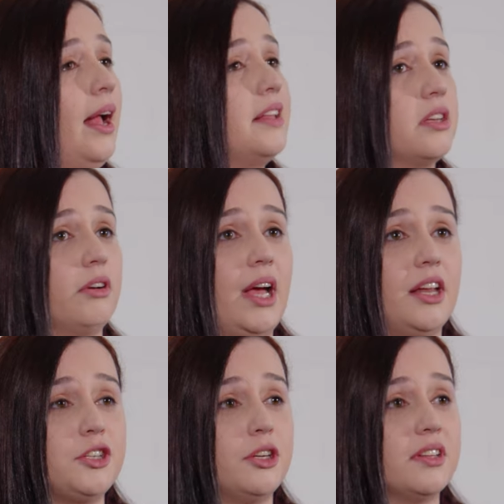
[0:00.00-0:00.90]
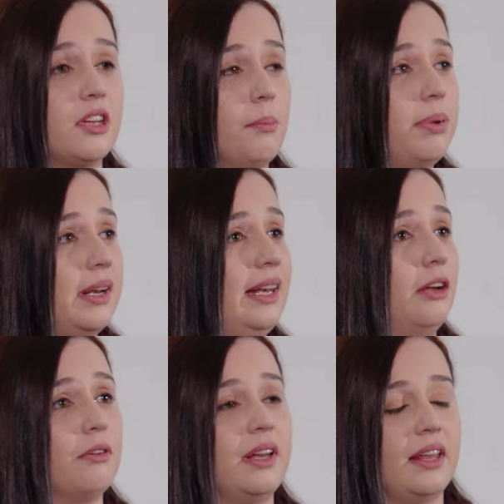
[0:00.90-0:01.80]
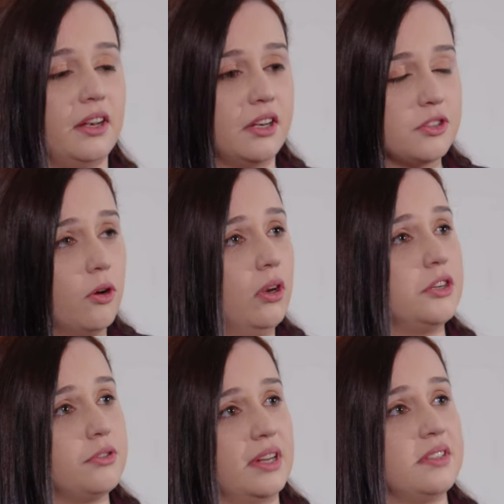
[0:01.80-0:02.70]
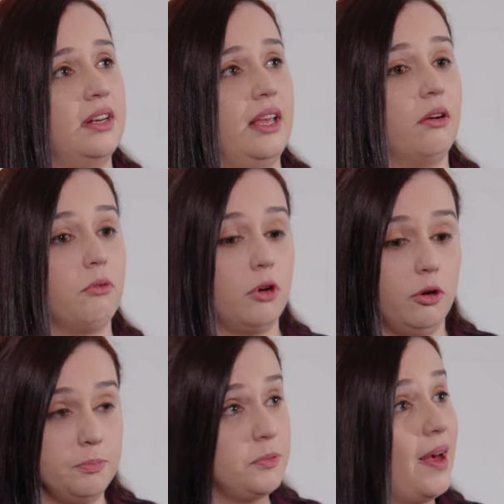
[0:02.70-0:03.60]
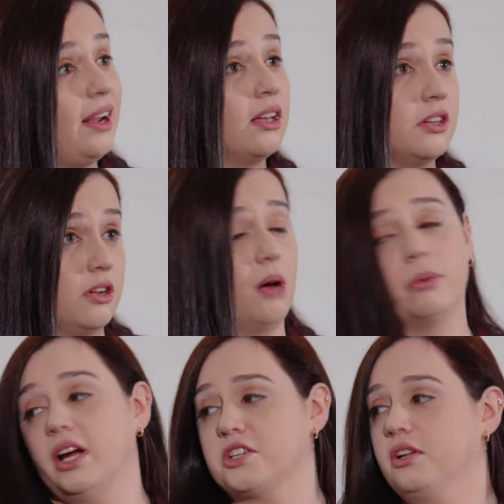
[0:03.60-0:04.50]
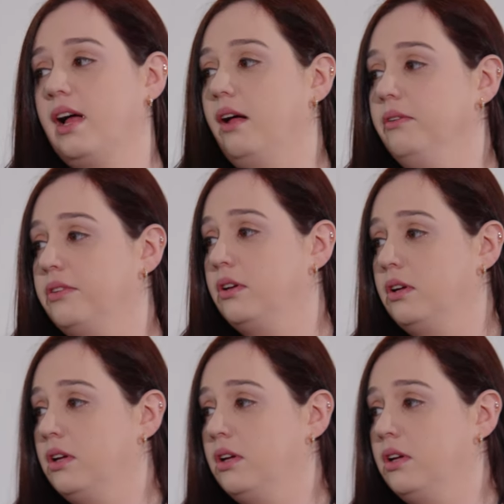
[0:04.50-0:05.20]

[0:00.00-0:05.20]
It's a, an issue that's completely related and it's all intrinsically comes back to operational health.